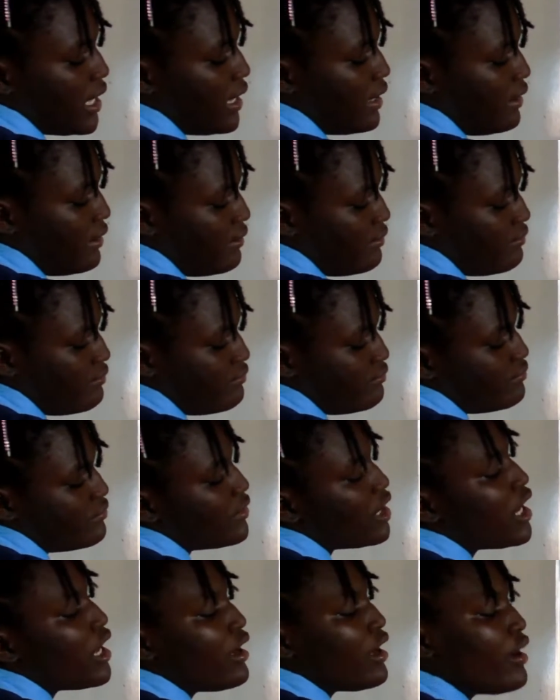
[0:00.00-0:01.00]
n.
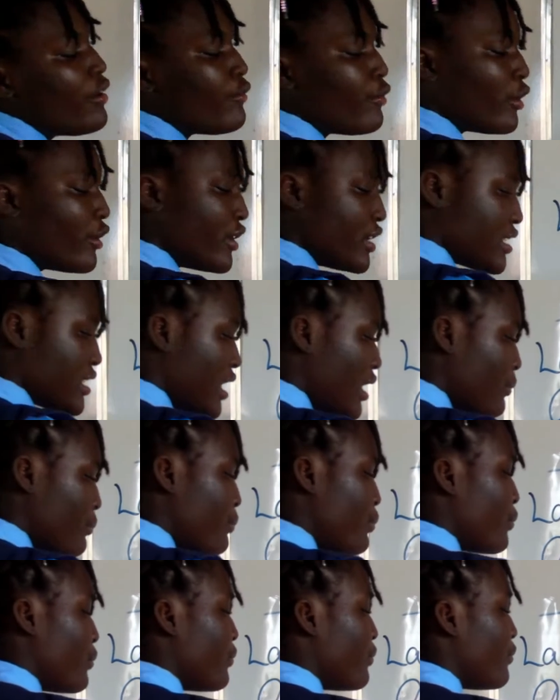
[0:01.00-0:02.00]
For
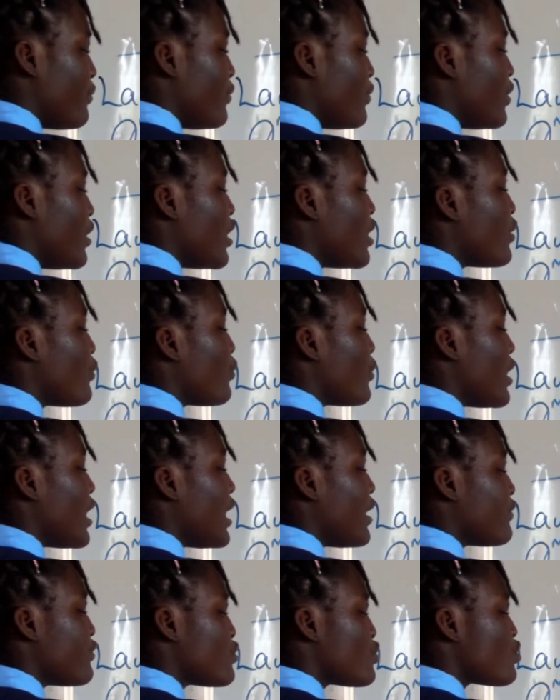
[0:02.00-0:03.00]
example, if we
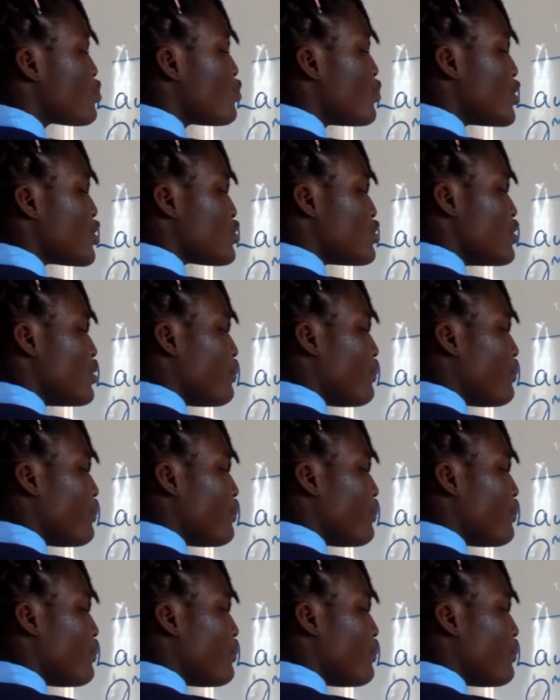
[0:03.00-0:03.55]
have 2 raised